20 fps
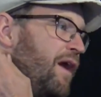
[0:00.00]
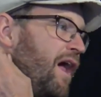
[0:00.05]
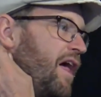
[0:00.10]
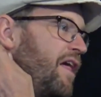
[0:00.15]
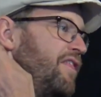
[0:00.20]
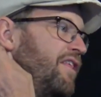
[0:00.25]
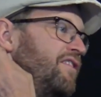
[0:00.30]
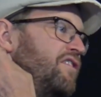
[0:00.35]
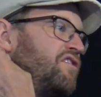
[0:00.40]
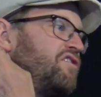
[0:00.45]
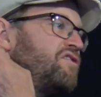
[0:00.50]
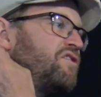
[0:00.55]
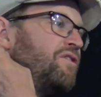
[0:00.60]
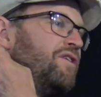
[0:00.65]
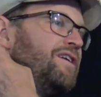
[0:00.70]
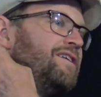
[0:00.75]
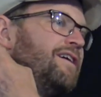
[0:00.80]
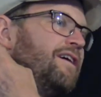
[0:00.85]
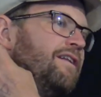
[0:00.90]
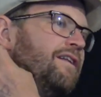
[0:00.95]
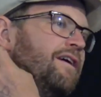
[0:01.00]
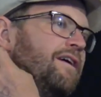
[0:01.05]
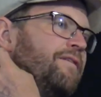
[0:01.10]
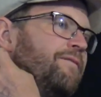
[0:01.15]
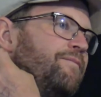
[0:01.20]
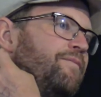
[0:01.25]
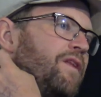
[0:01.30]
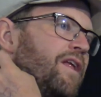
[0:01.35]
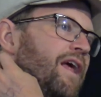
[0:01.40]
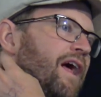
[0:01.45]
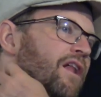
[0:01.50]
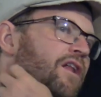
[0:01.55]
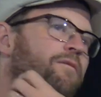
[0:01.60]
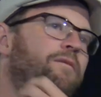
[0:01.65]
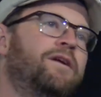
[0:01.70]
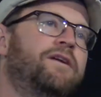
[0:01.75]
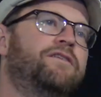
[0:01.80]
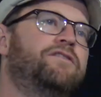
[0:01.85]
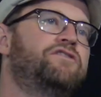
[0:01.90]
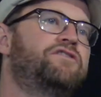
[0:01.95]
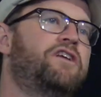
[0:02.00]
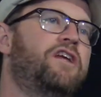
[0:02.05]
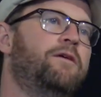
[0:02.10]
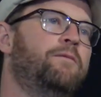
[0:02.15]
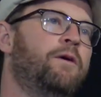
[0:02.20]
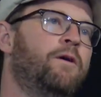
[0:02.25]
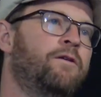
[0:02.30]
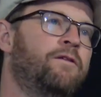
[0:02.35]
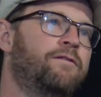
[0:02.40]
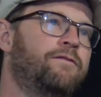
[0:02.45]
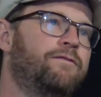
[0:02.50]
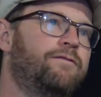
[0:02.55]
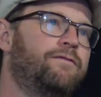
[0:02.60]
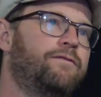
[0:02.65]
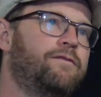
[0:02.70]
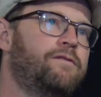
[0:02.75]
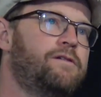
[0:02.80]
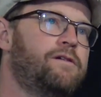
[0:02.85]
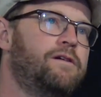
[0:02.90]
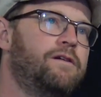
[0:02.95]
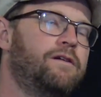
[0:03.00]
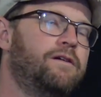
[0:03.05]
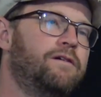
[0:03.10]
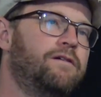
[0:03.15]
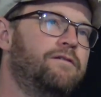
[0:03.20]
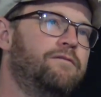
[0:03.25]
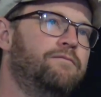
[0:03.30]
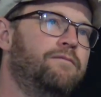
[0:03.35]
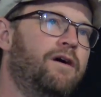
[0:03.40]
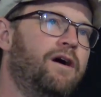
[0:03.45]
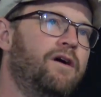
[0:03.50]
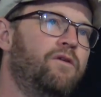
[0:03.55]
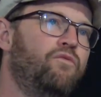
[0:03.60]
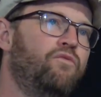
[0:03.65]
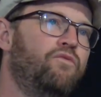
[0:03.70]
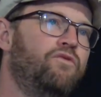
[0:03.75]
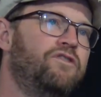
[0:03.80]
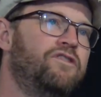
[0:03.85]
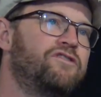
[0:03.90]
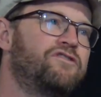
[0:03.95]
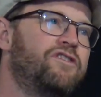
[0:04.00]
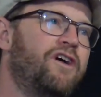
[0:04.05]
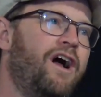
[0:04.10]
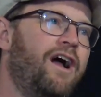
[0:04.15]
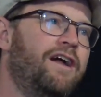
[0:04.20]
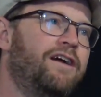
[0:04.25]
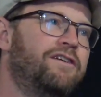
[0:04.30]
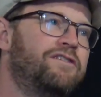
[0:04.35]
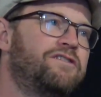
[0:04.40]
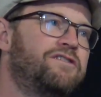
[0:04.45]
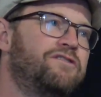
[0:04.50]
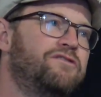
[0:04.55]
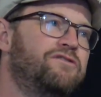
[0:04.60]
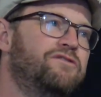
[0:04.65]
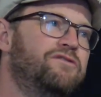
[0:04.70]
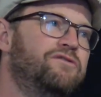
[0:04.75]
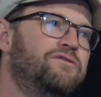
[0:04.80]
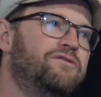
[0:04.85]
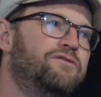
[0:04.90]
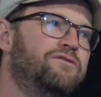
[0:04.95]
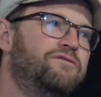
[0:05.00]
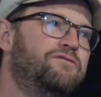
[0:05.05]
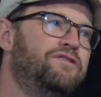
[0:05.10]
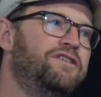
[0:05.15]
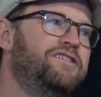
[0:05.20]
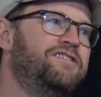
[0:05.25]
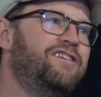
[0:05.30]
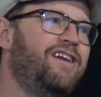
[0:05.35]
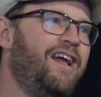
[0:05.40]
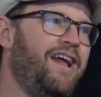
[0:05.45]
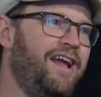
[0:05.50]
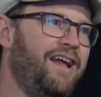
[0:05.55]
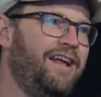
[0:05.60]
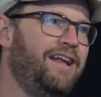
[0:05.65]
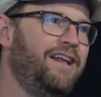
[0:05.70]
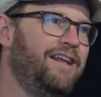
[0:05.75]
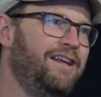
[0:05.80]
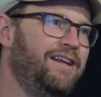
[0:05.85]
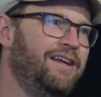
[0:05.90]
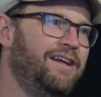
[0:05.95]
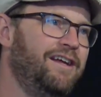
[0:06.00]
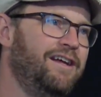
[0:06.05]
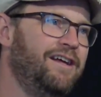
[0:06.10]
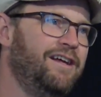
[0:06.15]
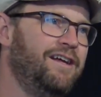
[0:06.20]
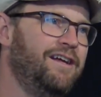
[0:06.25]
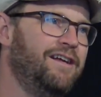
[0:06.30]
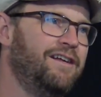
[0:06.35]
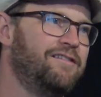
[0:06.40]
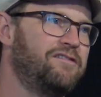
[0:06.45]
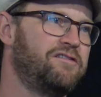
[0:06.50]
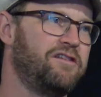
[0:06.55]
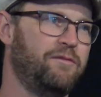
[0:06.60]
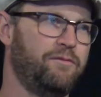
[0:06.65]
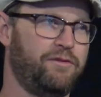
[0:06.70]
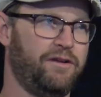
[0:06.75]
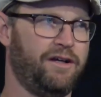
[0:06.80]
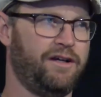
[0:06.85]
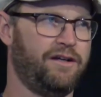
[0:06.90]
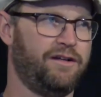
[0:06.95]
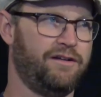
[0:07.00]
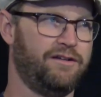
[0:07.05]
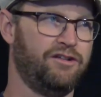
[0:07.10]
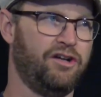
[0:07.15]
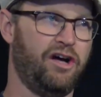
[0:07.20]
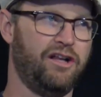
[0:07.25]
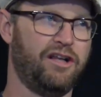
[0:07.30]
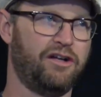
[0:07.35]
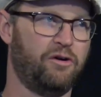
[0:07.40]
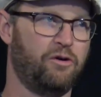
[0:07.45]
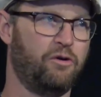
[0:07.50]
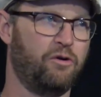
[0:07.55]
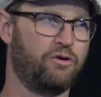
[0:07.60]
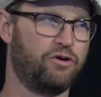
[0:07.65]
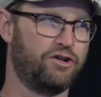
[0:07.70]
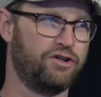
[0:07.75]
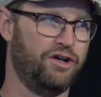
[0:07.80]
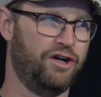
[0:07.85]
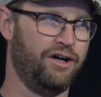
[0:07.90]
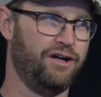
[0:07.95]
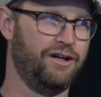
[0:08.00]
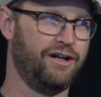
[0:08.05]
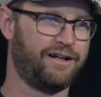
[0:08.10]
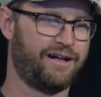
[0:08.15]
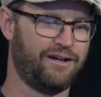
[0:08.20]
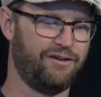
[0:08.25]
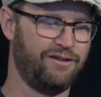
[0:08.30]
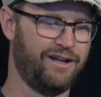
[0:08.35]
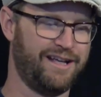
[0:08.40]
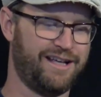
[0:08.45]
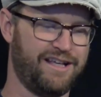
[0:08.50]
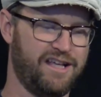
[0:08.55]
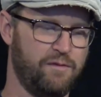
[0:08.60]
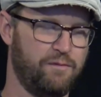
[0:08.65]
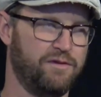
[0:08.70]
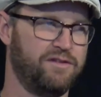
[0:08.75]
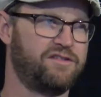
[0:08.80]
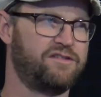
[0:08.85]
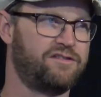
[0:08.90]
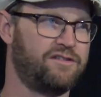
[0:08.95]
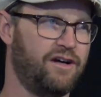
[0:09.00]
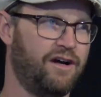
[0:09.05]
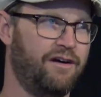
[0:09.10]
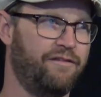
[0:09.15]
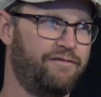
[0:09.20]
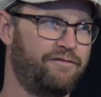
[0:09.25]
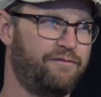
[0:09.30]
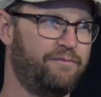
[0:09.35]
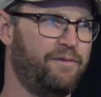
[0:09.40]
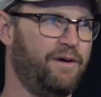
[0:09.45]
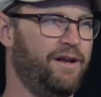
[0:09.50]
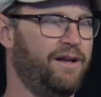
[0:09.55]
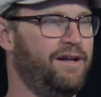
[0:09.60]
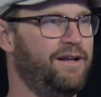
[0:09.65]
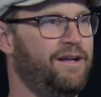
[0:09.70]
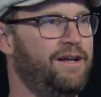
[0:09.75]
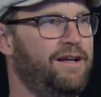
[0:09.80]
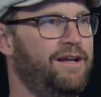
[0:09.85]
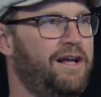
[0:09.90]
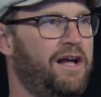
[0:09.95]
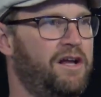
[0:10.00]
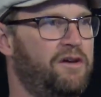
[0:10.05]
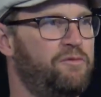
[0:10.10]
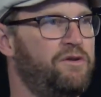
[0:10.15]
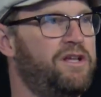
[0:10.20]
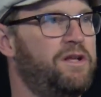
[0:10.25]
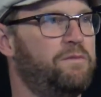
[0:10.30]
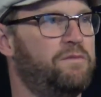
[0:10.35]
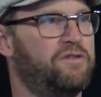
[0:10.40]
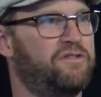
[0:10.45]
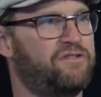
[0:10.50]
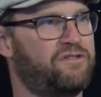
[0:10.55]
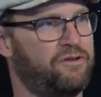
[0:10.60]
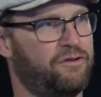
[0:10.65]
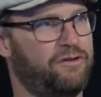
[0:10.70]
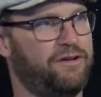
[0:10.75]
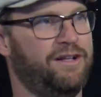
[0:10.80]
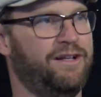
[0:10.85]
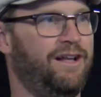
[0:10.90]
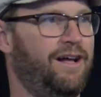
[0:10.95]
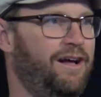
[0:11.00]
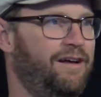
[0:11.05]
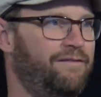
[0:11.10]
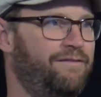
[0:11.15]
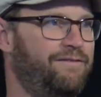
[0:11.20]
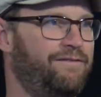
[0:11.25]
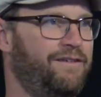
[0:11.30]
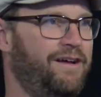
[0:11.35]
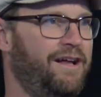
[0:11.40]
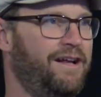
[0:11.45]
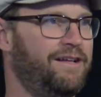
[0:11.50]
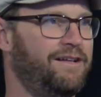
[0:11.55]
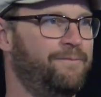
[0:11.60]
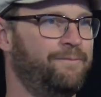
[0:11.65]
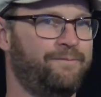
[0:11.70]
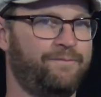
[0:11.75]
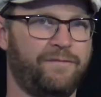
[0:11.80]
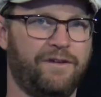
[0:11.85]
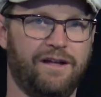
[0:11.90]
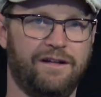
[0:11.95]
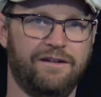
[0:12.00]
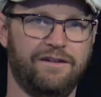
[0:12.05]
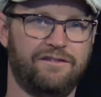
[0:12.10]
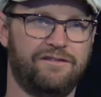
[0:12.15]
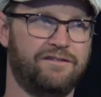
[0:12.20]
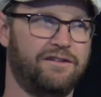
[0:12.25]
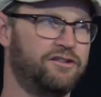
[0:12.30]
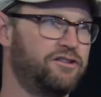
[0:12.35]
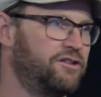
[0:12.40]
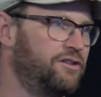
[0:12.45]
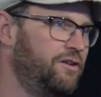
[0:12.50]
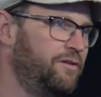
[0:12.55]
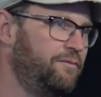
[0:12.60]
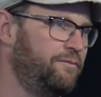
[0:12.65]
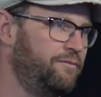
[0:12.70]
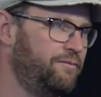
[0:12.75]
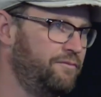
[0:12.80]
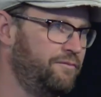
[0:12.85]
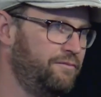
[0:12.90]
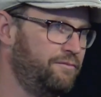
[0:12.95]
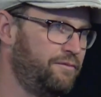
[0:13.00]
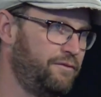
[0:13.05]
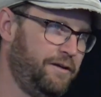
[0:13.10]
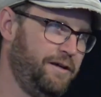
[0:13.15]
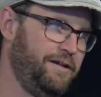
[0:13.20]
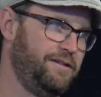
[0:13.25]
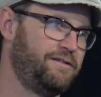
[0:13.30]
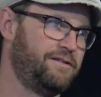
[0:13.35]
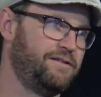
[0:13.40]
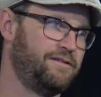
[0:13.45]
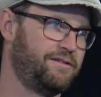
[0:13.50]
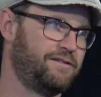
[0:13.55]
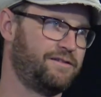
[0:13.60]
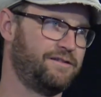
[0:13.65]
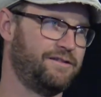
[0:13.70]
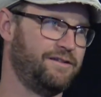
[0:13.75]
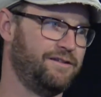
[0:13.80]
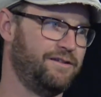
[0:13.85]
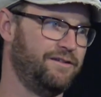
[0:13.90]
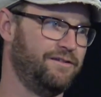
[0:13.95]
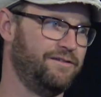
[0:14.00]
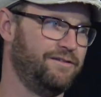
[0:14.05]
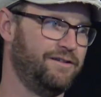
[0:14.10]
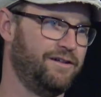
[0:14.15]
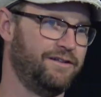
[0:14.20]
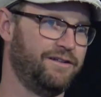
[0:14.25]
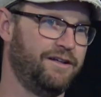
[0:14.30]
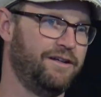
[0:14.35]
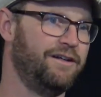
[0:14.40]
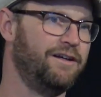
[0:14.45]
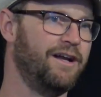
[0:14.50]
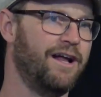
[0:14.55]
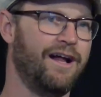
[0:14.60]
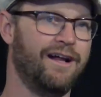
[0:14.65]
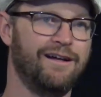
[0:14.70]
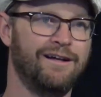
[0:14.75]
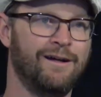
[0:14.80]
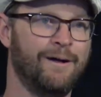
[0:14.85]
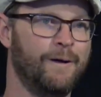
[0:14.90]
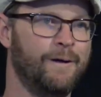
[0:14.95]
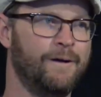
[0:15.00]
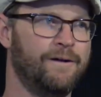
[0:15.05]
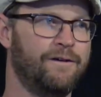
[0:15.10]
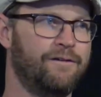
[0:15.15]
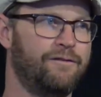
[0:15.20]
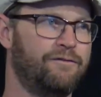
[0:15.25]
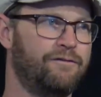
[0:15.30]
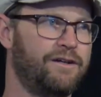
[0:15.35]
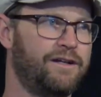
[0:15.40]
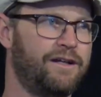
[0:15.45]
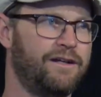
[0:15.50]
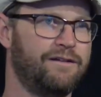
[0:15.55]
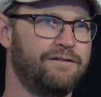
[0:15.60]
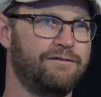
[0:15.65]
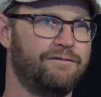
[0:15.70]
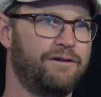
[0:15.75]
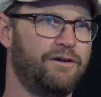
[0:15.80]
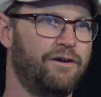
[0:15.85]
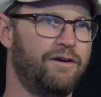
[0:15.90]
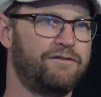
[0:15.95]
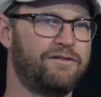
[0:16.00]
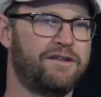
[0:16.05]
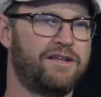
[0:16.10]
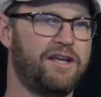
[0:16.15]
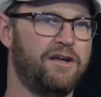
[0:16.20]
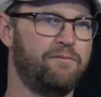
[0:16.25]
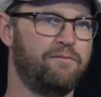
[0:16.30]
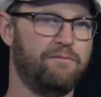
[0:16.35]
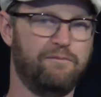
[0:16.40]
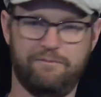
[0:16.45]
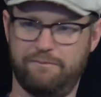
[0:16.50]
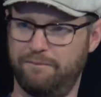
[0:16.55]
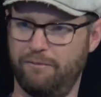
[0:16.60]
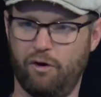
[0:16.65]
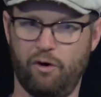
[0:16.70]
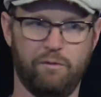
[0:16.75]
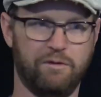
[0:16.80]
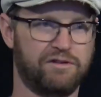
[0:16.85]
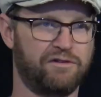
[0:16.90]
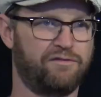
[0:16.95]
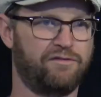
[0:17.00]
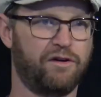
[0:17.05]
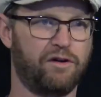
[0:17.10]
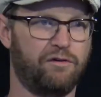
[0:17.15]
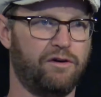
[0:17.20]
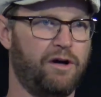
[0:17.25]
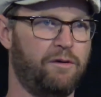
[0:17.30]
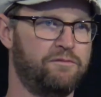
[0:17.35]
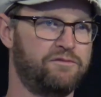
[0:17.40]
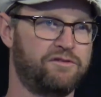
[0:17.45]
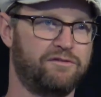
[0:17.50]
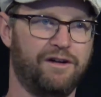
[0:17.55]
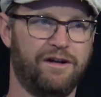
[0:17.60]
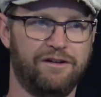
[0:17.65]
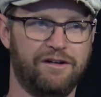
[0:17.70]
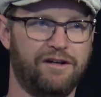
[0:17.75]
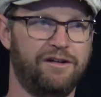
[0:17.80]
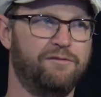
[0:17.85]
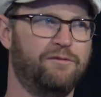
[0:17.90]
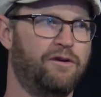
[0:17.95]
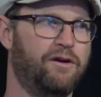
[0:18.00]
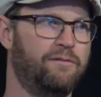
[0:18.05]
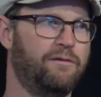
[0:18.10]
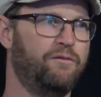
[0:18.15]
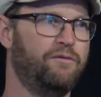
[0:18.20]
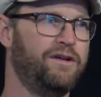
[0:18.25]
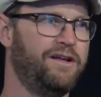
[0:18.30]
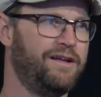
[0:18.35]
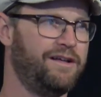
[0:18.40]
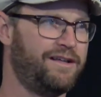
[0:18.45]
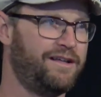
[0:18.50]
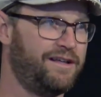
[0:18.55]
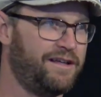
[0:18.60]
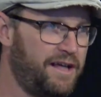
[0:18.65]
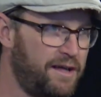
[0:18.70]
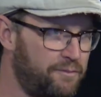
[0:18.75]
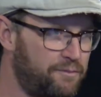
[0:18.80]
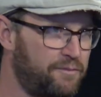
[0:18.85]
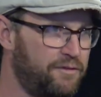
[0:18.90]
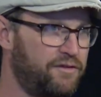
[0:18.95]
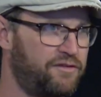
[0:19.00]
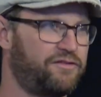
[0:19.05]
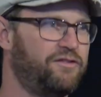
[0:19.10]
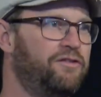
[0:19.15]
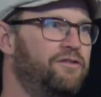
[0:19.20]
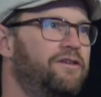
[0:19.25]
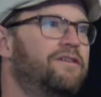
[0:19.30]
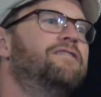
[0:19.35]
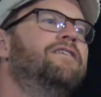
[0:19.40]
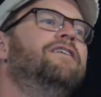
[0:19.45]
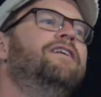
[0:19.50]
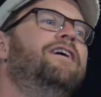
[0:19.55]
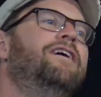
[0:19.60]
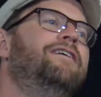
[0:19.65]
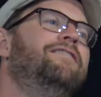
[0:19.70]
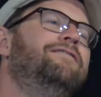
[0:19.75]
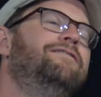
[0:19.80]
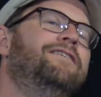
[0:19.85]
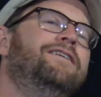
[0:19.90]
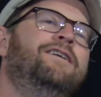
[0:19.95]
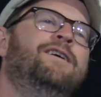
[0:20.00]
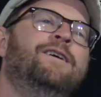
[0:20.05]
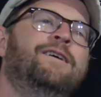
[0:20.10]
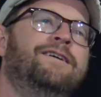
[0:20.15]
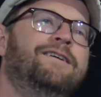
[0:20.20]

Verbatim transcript: but I think the storytelling element just came out of my desire to retain something, not like a hoarder. Like I don't like keeping stuff, but yep. how do we keep the story alive? And this digital place is, you know, on the internet. Amazing. We can we don't have to keep a whole bunch of photo albums around anymore, but we can keep the stories alive. And